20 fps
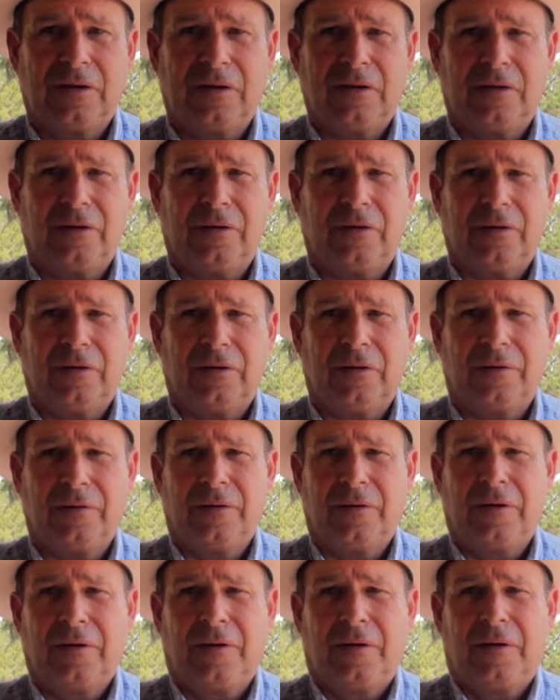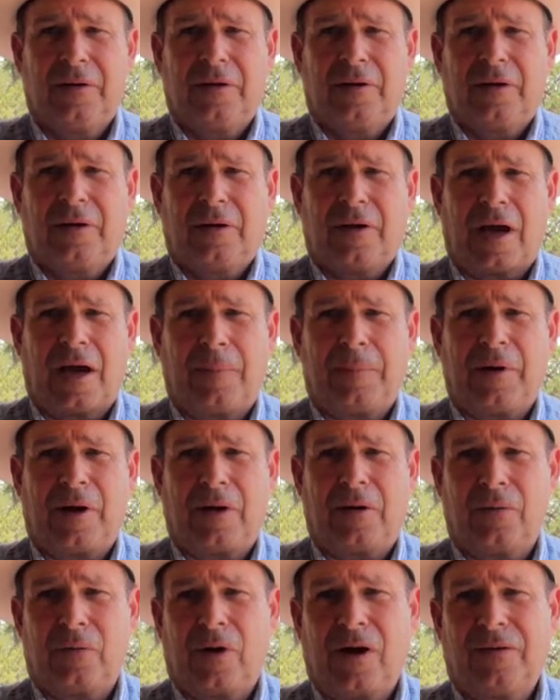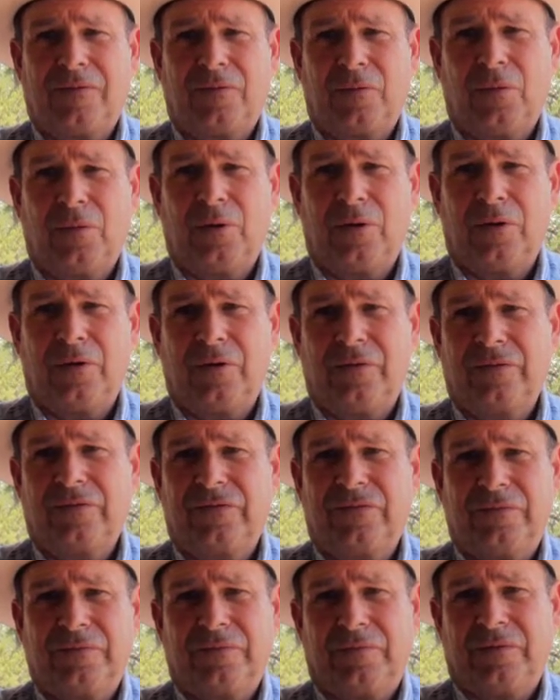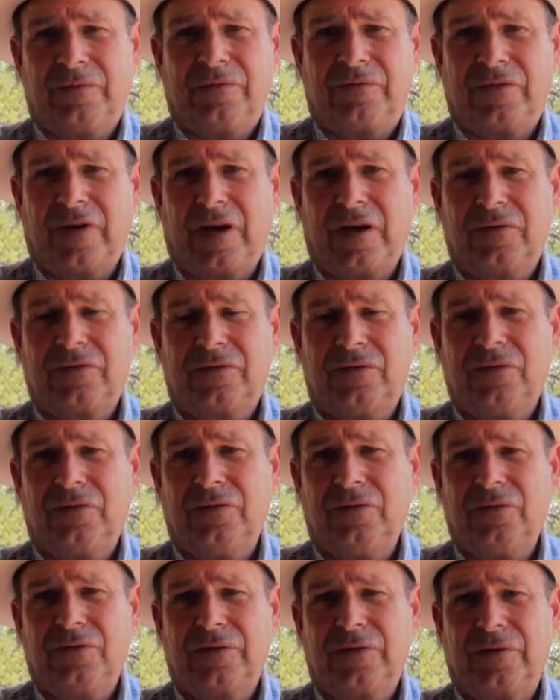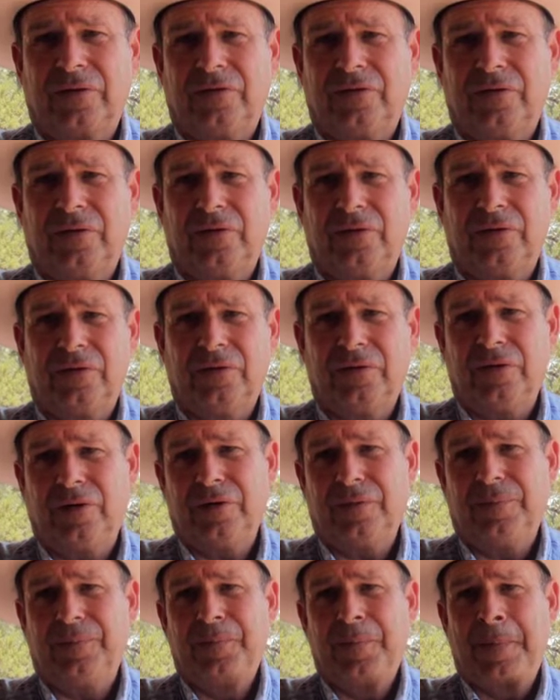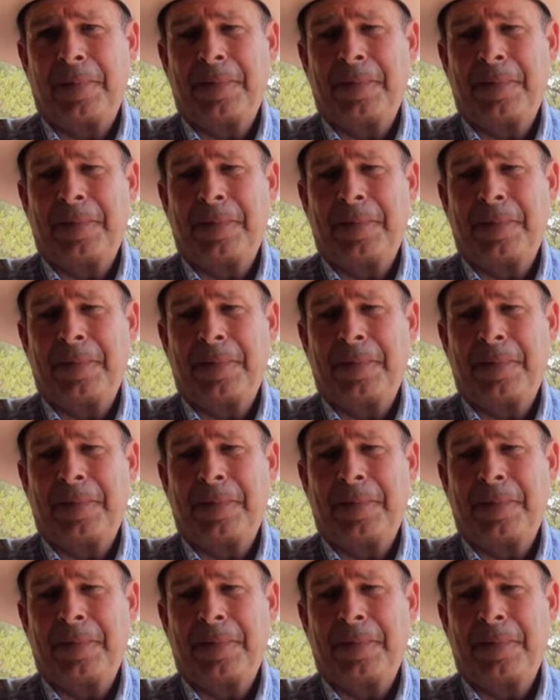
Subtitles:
in the high-powered rifle world, fast is usually considered good.